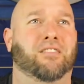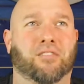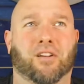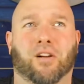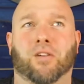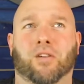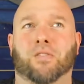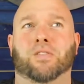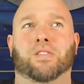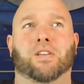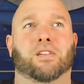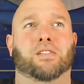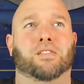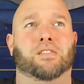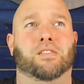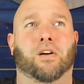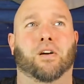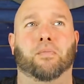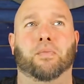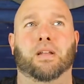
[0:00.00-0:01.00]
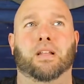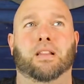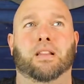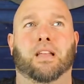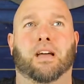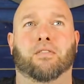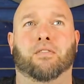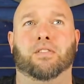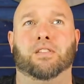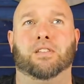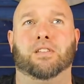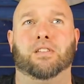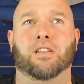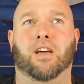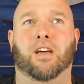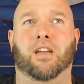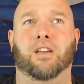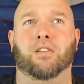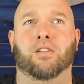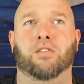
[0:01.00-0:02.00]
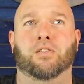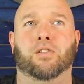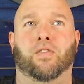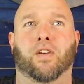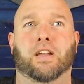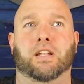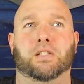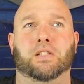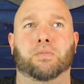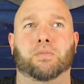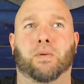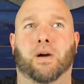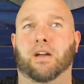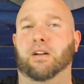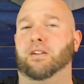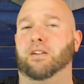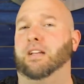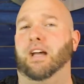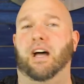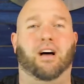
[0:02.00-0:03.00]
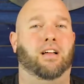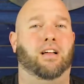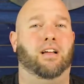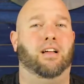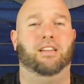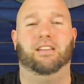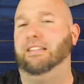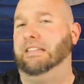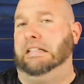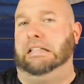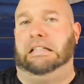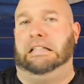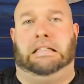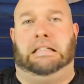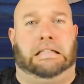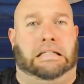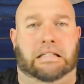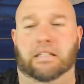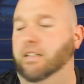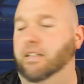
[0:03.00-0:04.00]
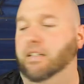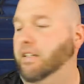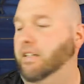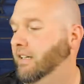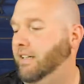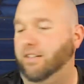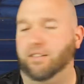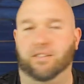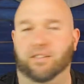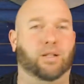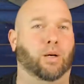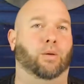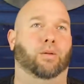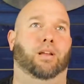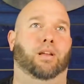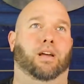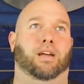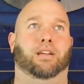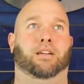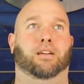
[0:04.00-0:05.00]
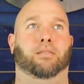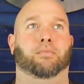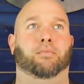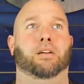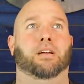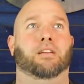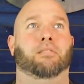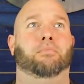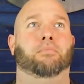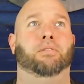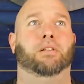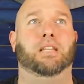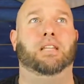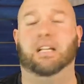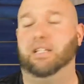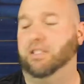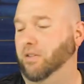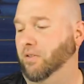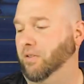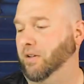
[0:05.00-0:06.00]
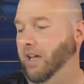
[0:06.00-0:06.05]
gross on so many levels. Not a huge fan of spiders. Don't like them, but that's